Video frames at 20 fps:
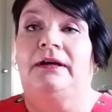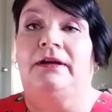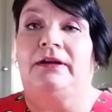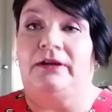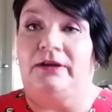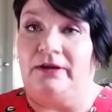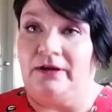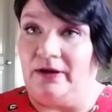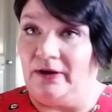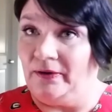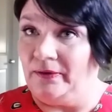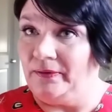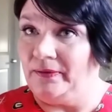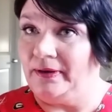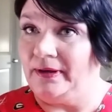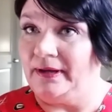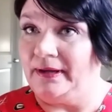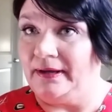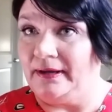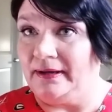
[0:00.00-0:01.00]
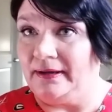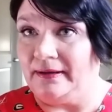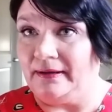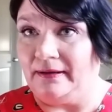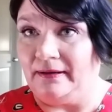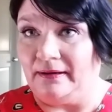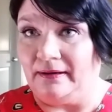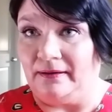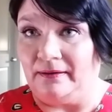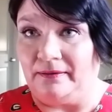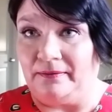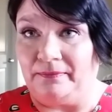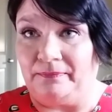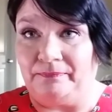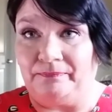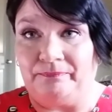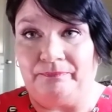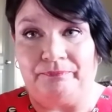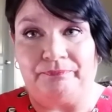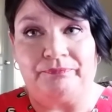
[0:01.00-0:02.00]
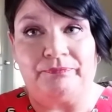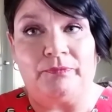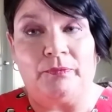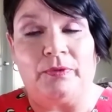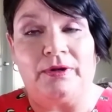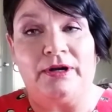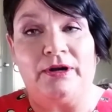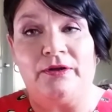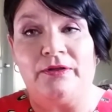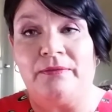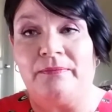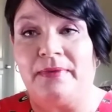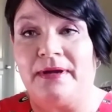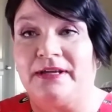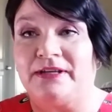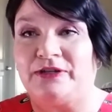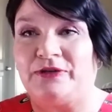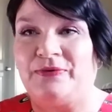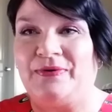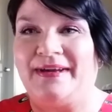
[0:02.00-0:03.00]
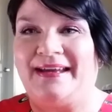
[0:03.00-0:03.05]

you know, uh, we do the best